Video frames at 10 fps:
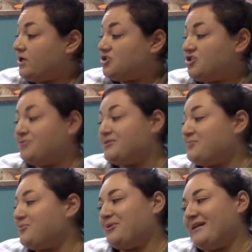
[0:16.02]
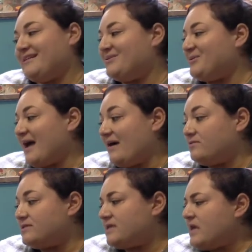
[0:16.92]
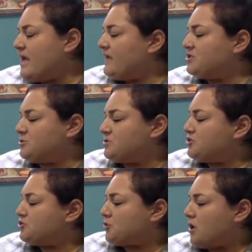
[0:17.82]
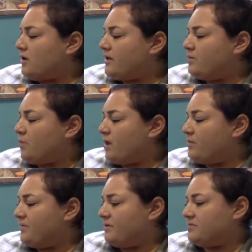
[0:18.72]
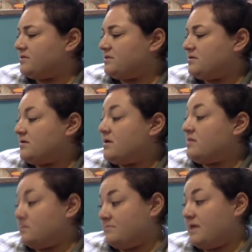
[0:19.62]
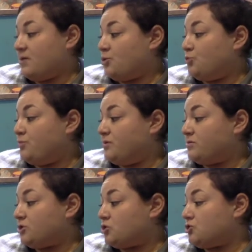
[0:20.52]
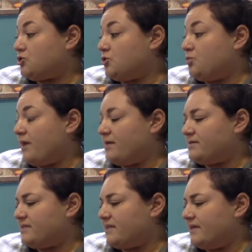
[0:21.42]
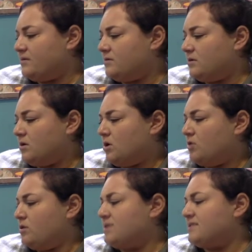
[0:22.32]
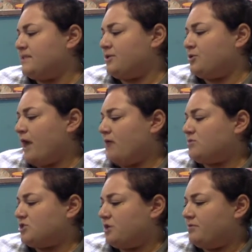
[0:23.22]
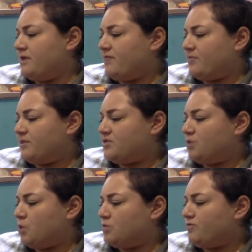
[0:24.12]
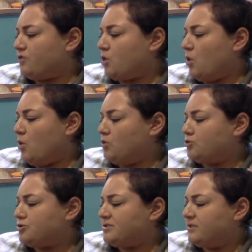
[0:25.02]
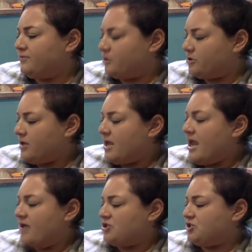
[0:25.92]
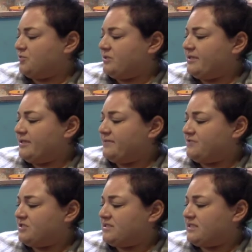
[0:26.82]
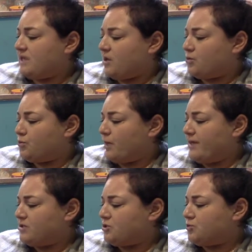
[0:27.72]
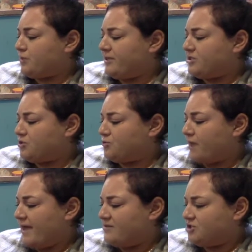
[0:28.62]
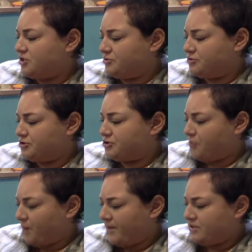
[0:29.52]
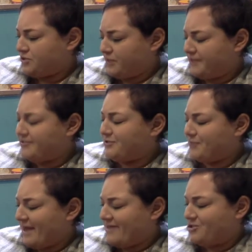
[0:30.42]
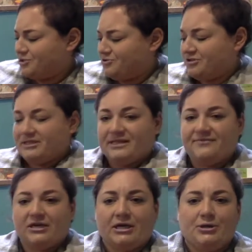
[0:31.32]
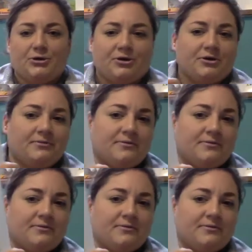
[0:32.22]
She was a pretty little house, and she was strong and well built. The man who built her so well said, "This little house shall never be sold for gold or silver, and she will live to see our great-great-grandchildren's great-great-grandchildren living in her."